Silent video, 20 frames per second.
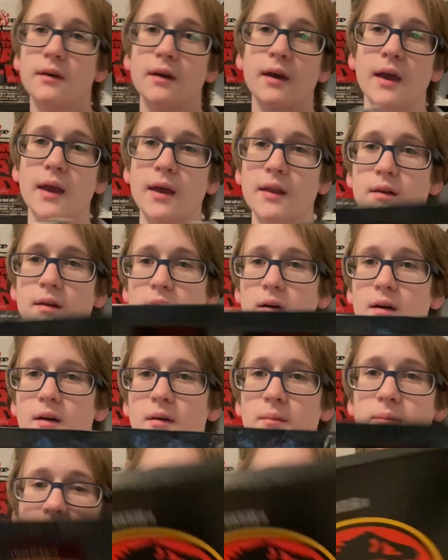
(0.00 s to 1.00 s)
And
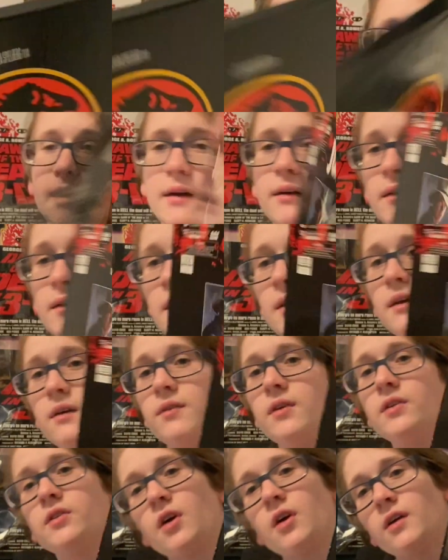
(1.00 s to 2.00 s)
um, yeah, if
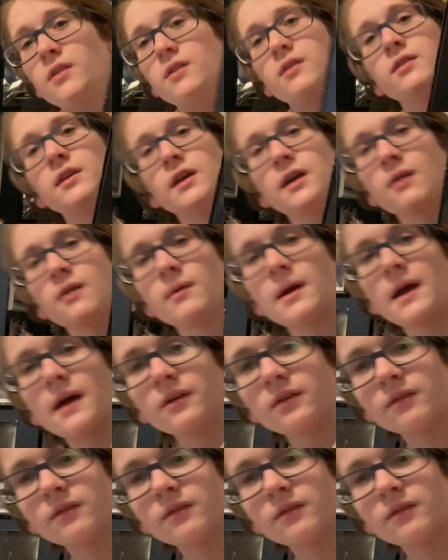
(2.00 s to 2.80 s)
you turn this thing around,